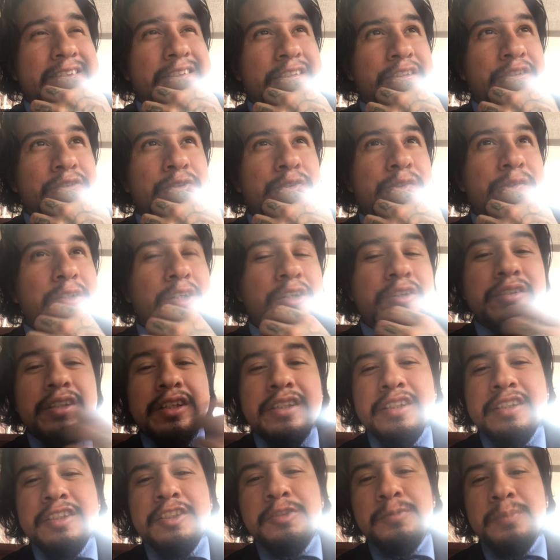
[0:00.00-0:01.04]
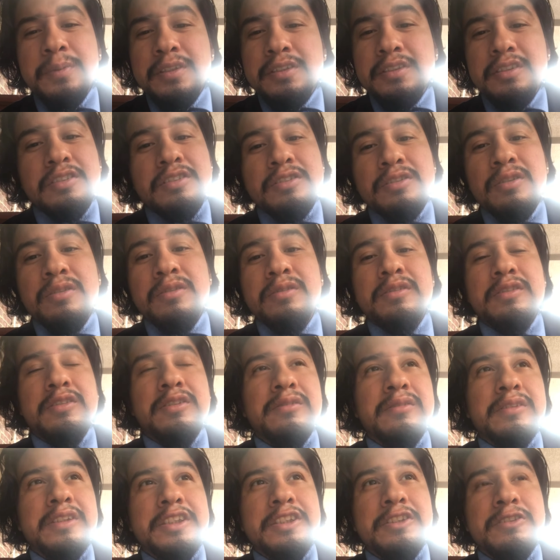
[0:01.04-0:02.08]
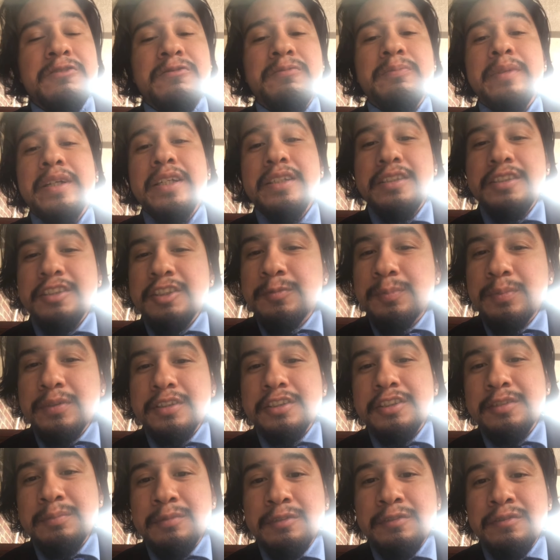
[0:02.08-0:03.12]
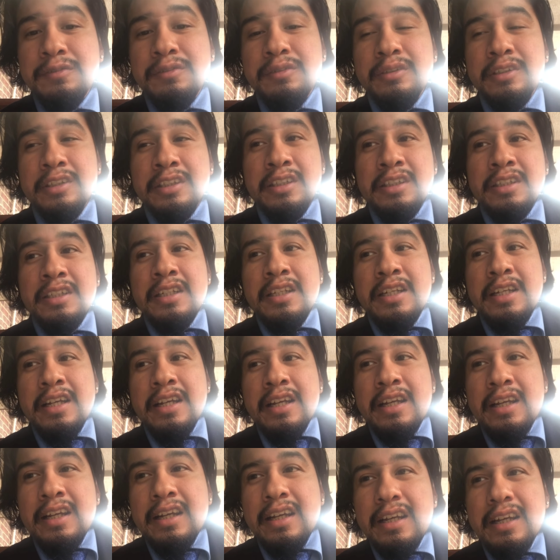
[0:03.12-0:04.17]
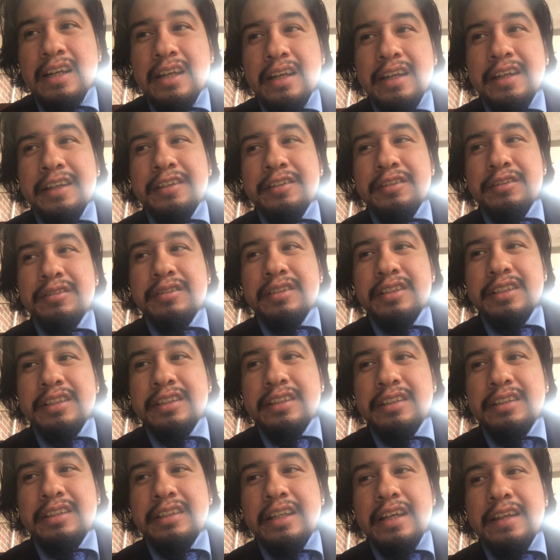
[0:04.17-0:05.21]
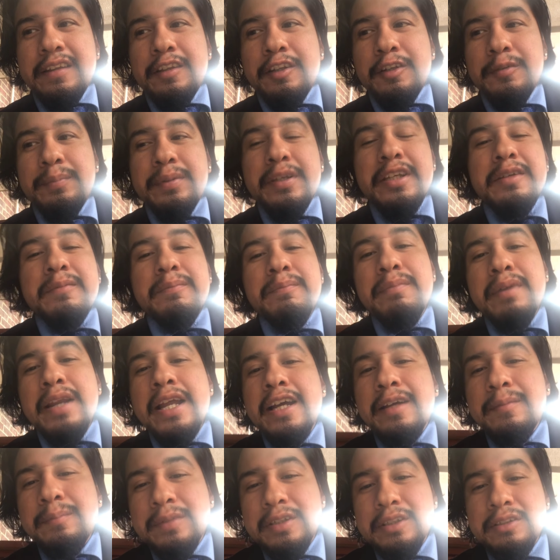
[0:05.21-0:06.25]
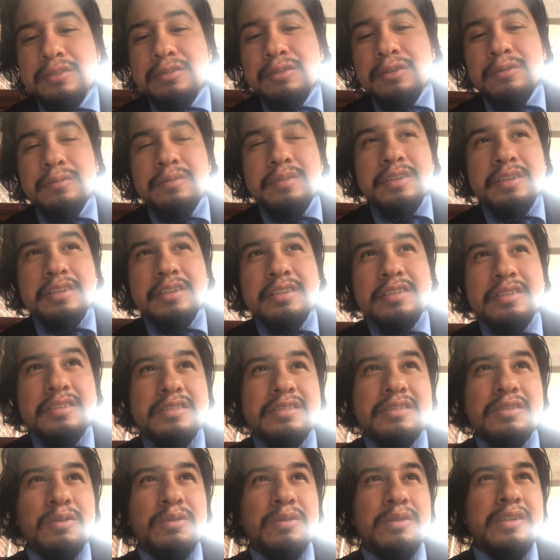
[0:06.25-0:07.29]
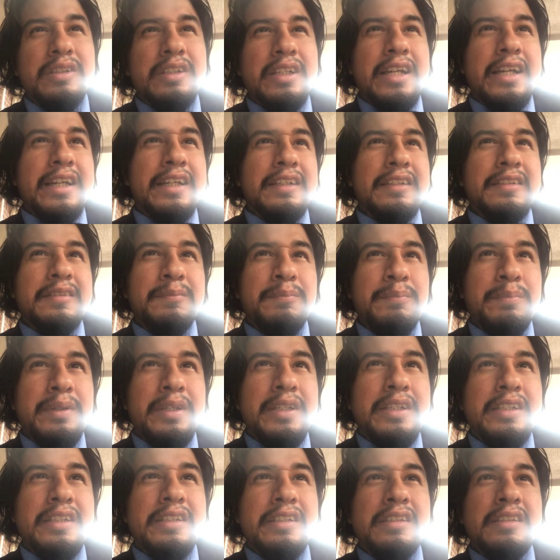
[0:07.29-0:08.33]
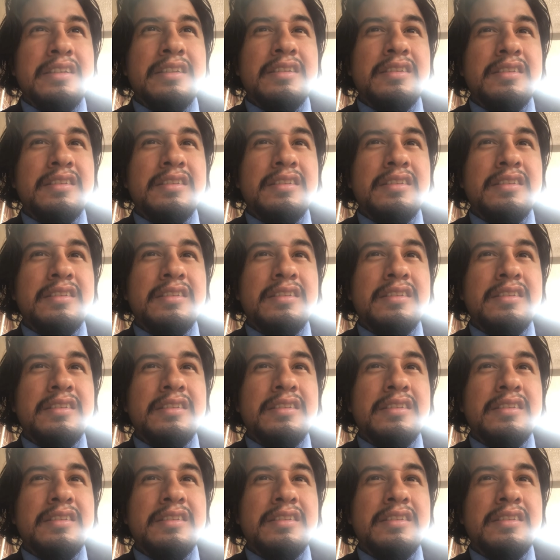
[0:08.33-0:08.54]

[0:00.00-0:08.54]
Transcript: you know that this person's going through it. You've met this person before, and you know that that they're being blackmailed over or like being